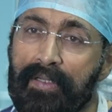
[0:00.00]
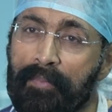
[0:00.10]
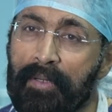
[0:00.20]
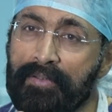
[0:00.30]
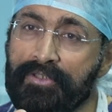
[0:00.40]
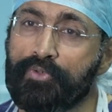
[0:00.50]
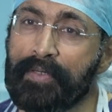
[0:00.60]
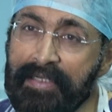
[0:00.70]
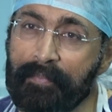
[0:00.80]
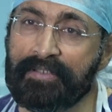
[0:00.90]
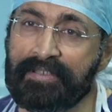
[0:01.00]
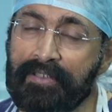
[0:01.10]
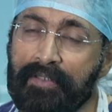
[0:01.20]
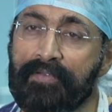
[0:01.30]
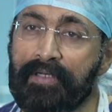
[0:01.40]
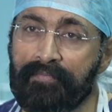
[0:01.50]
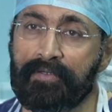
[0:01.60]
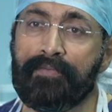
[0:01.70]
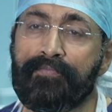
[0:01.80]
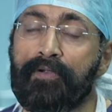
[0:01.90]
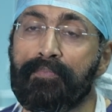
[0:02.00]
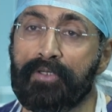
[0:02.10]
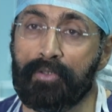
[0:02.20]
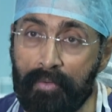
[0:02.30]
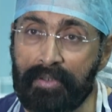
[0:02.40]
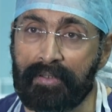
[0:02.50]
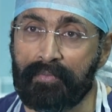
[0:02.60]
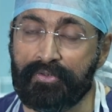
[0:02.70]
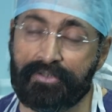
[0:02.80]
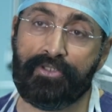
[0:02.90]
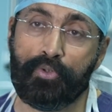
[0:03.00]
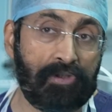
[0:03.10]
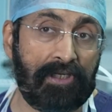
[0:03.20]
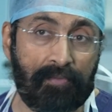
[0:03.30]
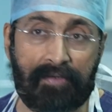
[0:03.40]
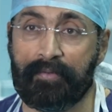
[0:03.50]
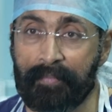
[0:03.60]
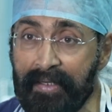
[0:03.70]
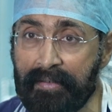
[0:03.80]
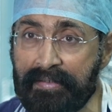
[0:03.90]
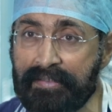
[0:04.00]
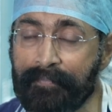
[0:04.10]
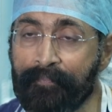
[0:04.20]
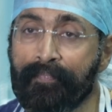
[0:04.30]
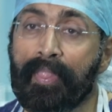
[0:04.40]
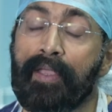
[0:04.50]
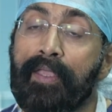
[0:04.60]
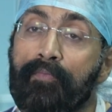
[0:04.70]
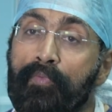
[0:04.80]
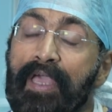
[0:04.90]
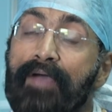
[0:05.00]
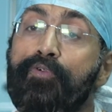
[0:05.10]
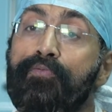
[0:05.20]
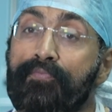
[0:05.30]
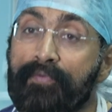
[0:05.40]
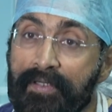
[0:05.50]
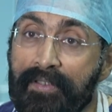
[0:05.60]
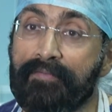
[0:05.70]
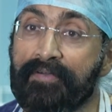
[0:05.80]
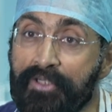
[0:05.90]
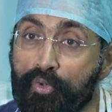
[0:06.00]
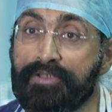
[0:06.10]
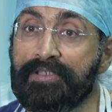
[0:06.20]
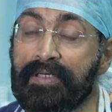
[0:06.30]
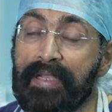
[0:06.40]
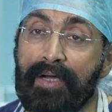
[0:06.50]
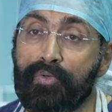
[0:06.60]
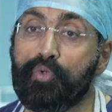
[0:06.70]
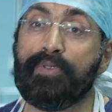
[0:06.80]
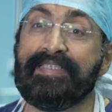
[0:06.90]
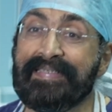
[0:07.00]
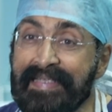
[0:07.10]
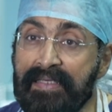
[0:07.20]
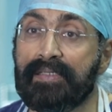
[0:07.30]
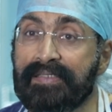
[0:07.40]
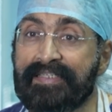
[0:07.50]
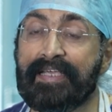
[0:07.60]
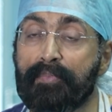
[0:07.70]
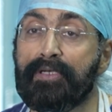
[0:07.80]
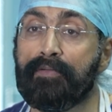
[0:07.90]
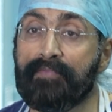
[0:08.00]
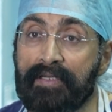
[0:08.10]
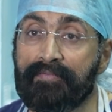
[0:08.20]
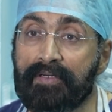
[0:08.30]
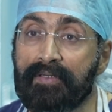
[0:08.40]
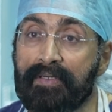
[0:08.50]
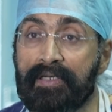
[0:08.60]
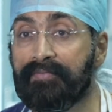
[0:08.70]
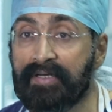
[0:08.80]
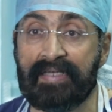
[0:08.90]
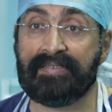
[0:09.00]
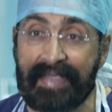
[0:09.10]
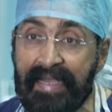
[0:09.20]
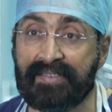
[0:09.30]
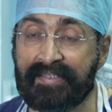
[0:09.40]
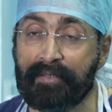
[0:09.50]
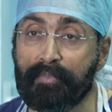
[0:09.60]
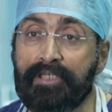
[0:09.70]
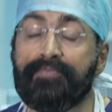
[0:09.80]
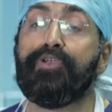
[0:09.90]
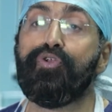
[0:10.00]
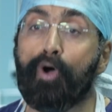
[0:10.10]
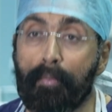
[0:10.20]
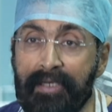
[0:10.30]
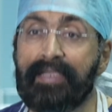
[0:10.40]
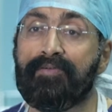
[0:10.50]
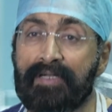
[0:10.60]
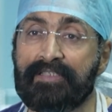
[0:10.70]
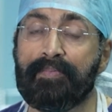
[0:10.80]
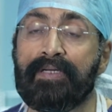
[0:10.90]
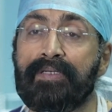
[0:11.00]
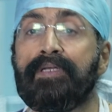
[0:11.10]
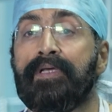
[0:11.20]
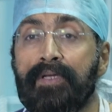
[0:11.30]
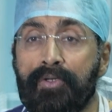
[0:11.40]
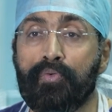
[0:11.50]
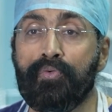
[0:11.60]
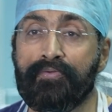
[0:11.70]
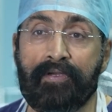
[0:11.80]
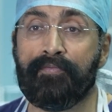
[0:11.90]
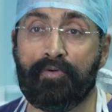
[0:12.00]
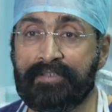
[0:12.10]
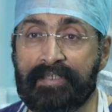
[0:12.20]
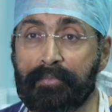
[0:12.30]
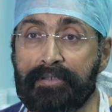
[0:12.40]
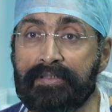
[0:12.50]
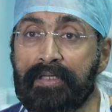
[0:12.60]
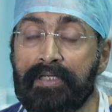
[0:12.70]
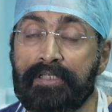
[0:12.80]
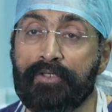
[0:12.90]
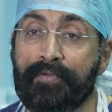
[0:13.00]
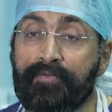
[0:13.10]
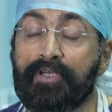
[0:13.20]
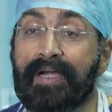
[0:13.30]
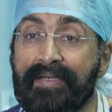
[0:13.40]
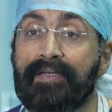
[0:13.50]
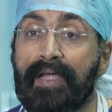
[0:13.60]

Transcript: about 20% of the liver from the donor, which is usually one of the parents, we have to further reduce it down to a single segment of the liver. A liver has 8 segments. We normally transplant 2, 3, 4 segments. So we have to cut it